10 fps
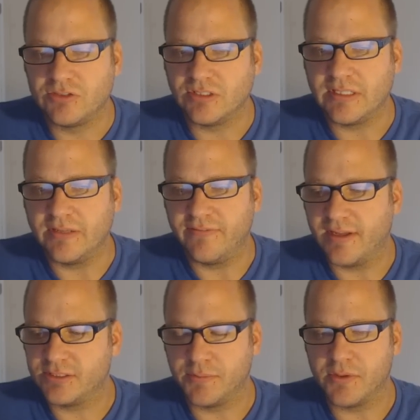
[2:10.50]
just eating
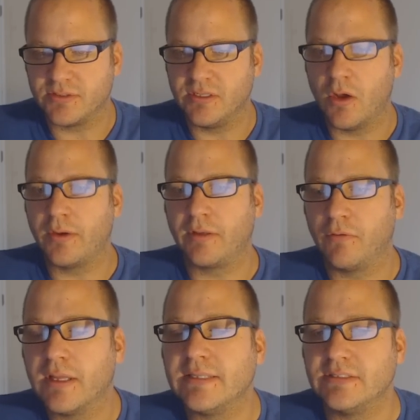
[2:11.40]
vegetables to knowing and
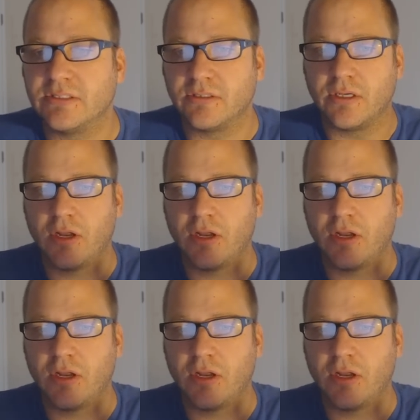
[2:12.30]
realizing